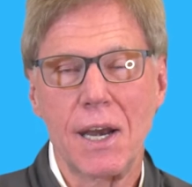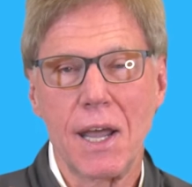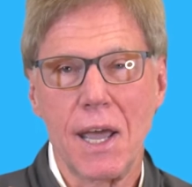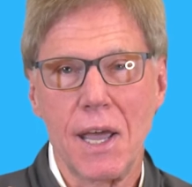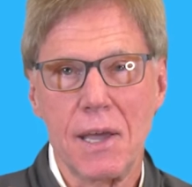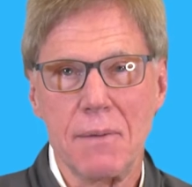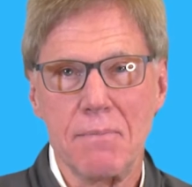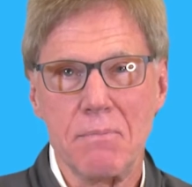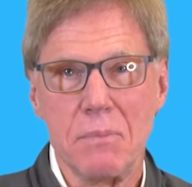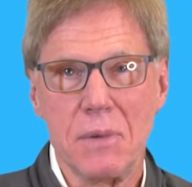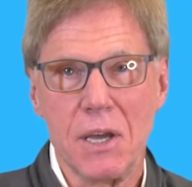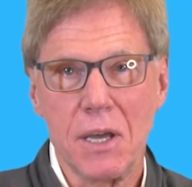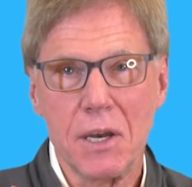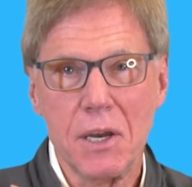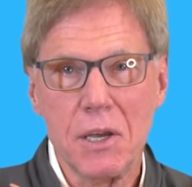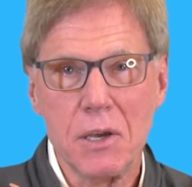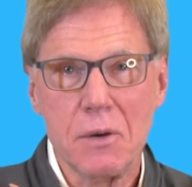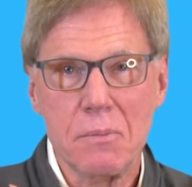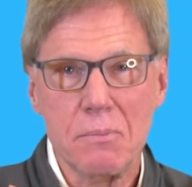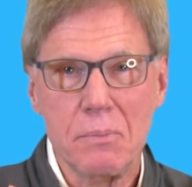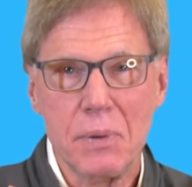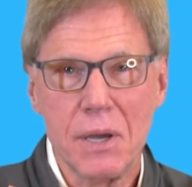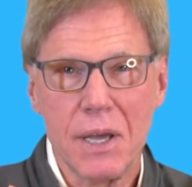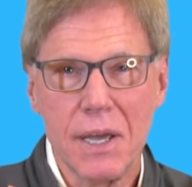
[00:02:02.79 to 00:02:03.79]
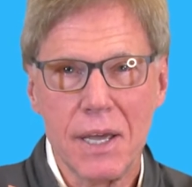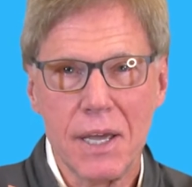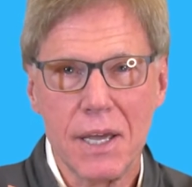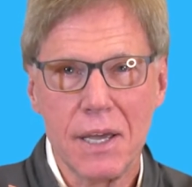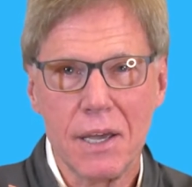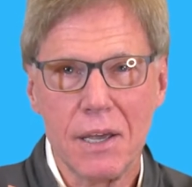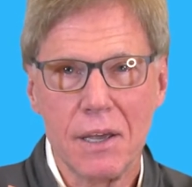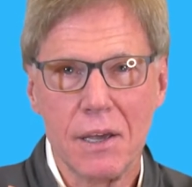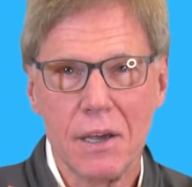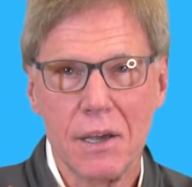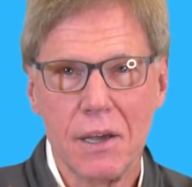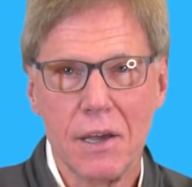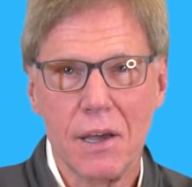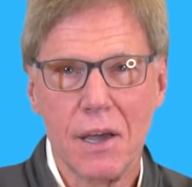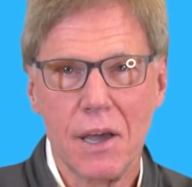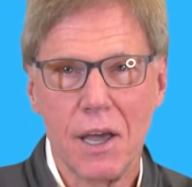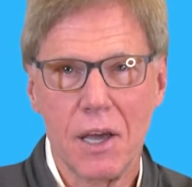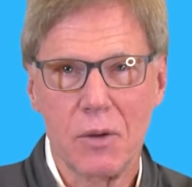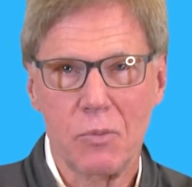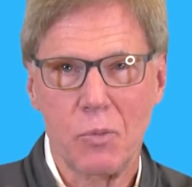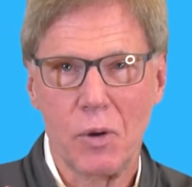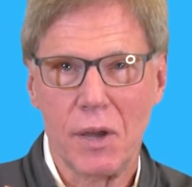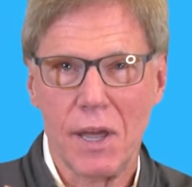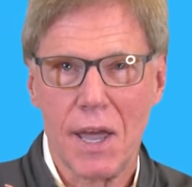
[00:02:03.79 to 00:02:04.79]
a medium pink,
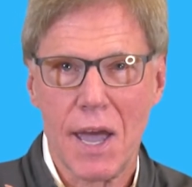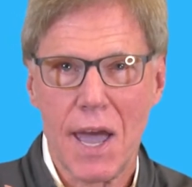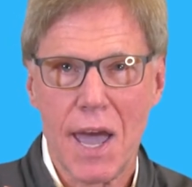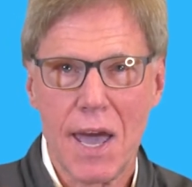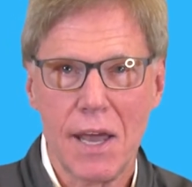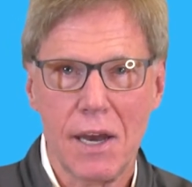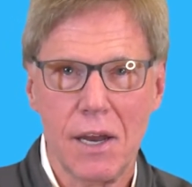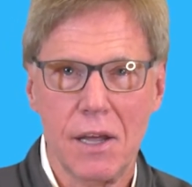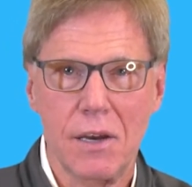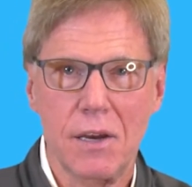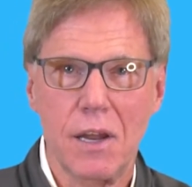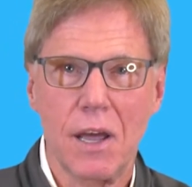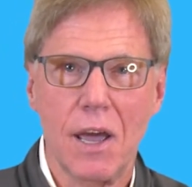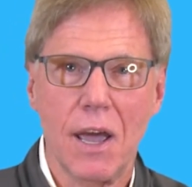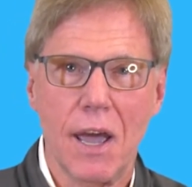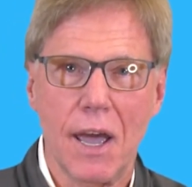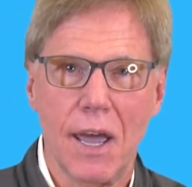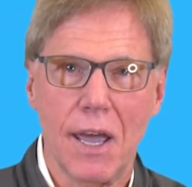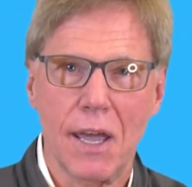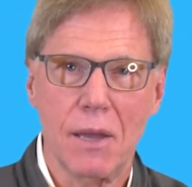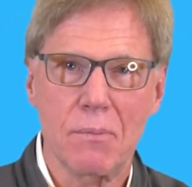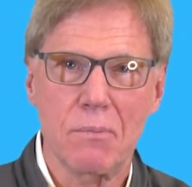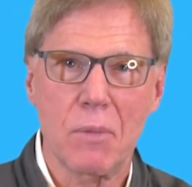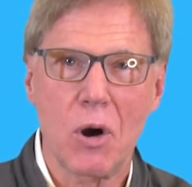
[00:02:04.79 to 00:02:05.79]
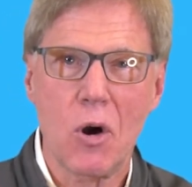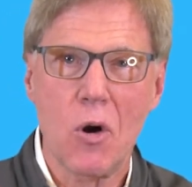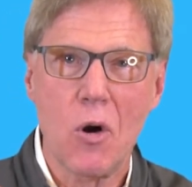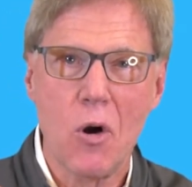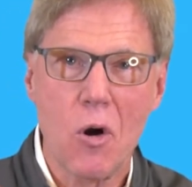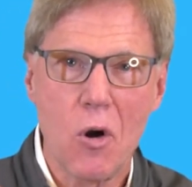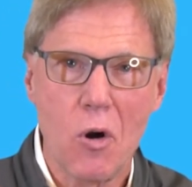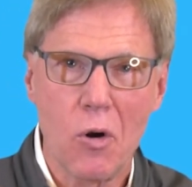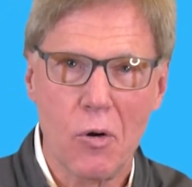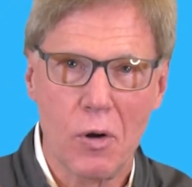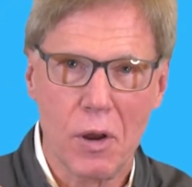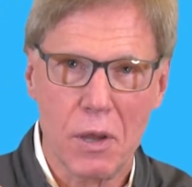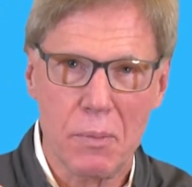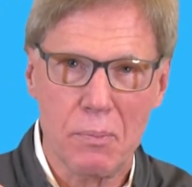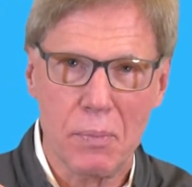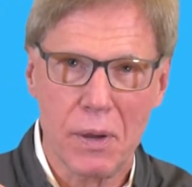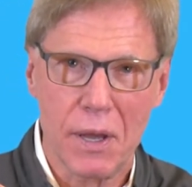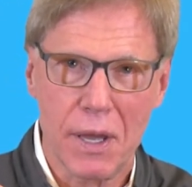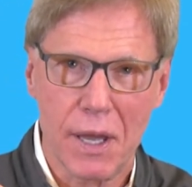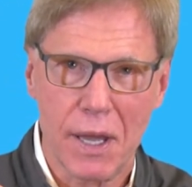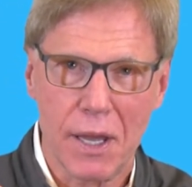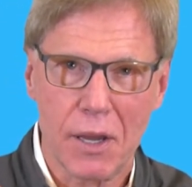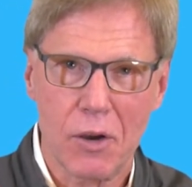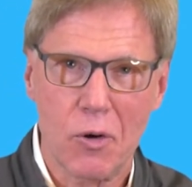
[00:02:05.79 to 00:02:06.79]
and we added a Mahari
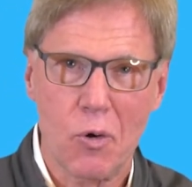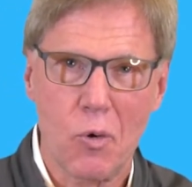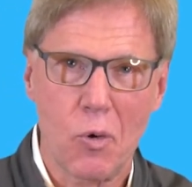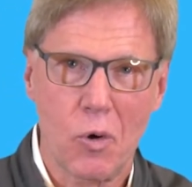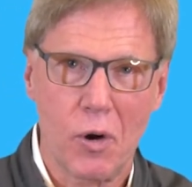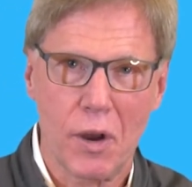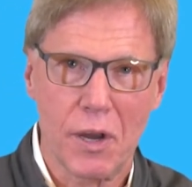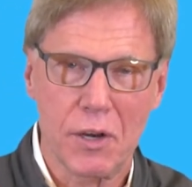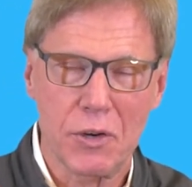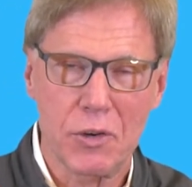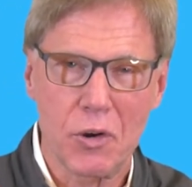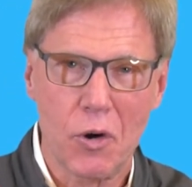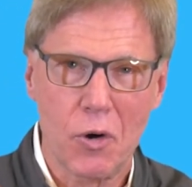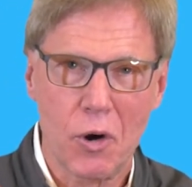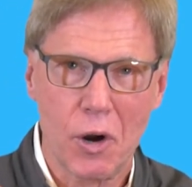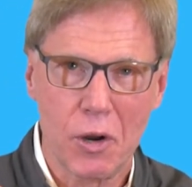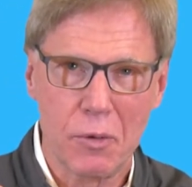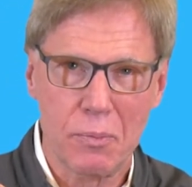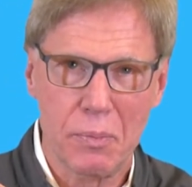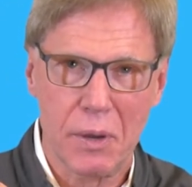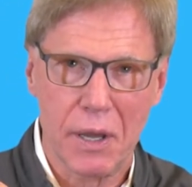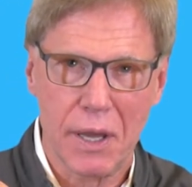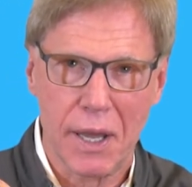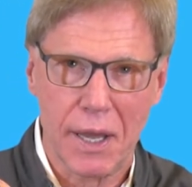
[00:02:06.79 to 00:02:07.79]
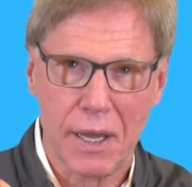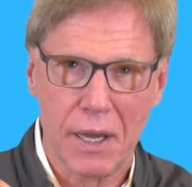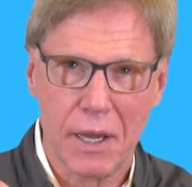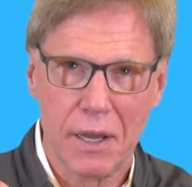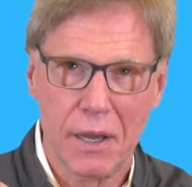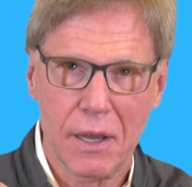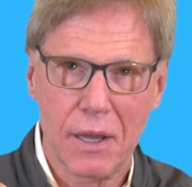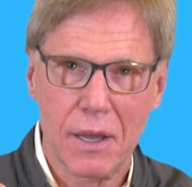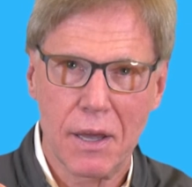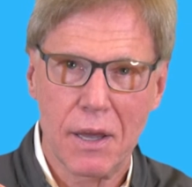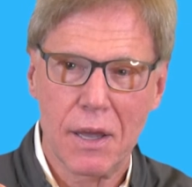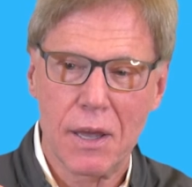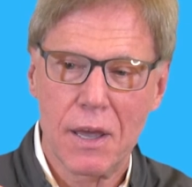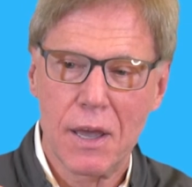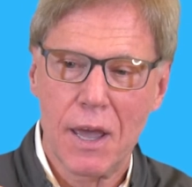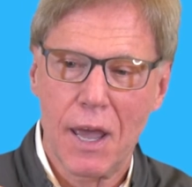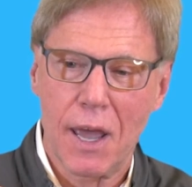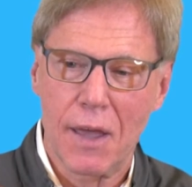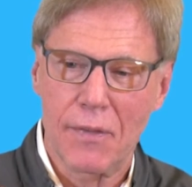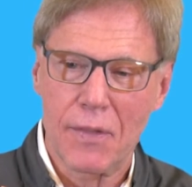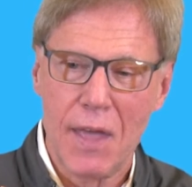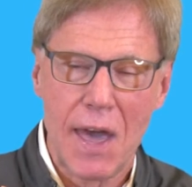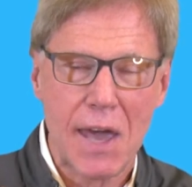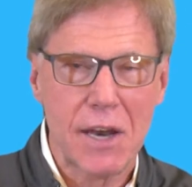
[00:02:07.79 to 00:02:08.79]
pink, or a dark pink.
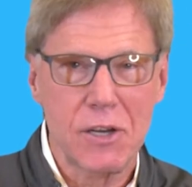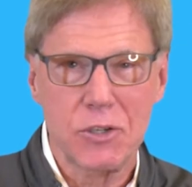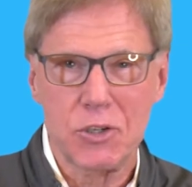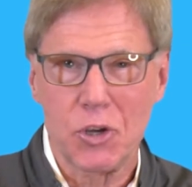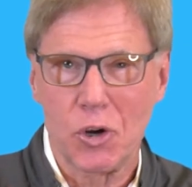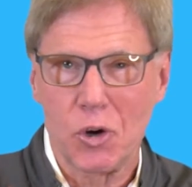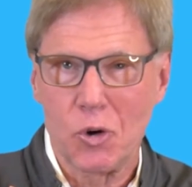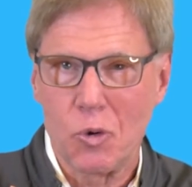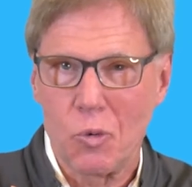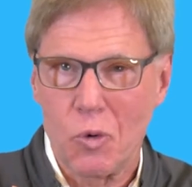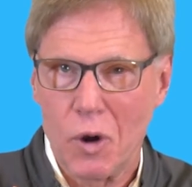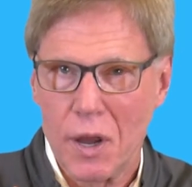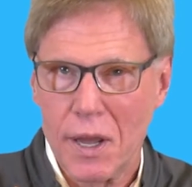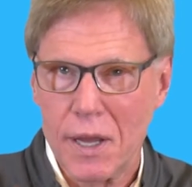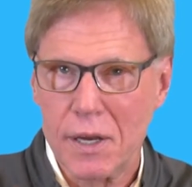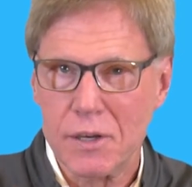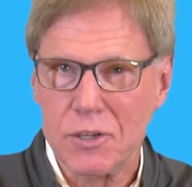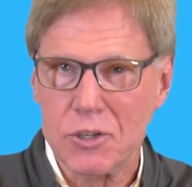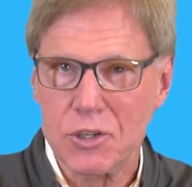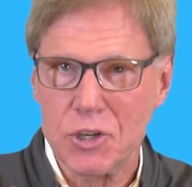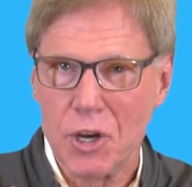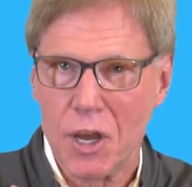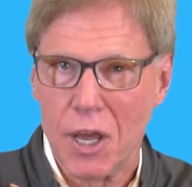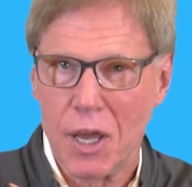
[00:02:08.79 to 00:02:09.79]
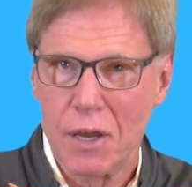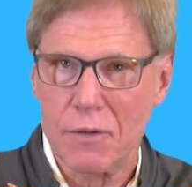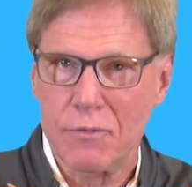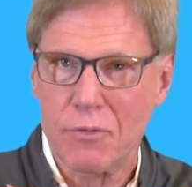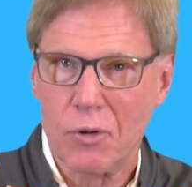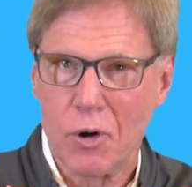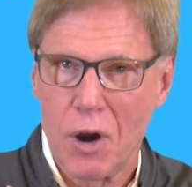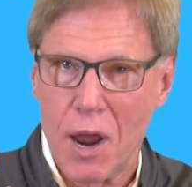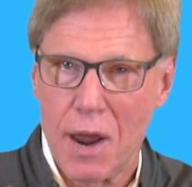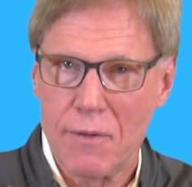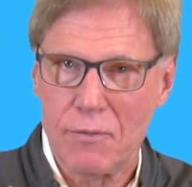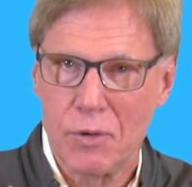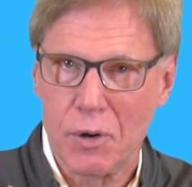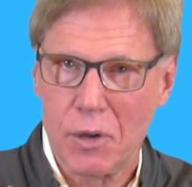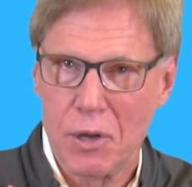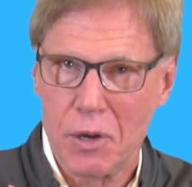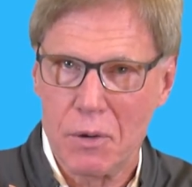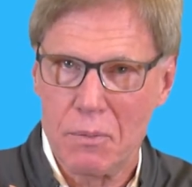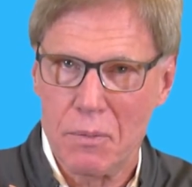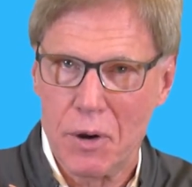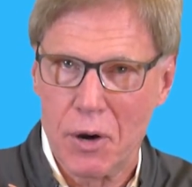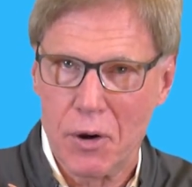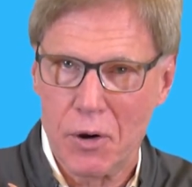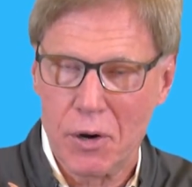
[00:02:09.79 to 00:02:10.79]
And that is a great shade for African
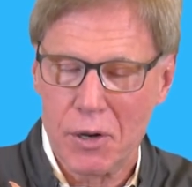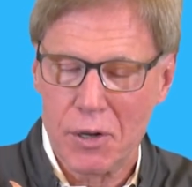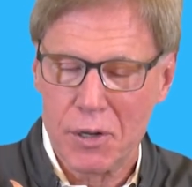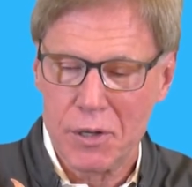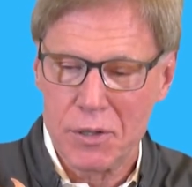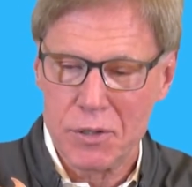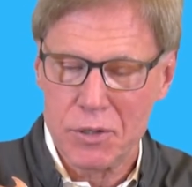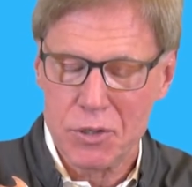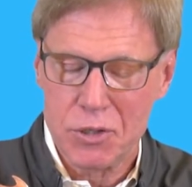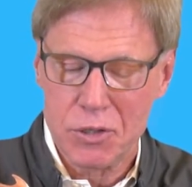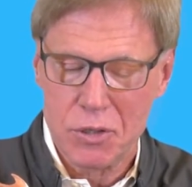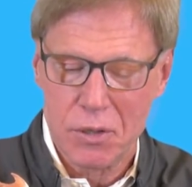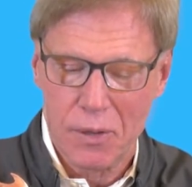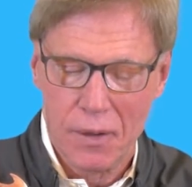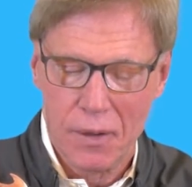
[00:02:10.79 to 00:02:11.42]
Americans.